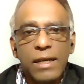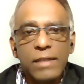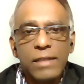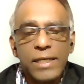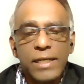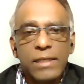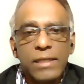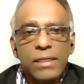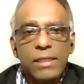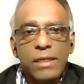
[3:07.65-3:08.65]
the
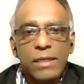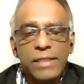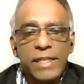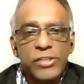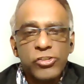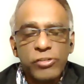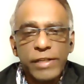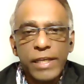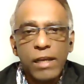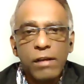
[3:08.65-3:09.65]

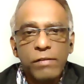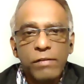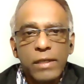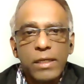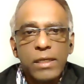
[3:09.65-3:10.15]
history of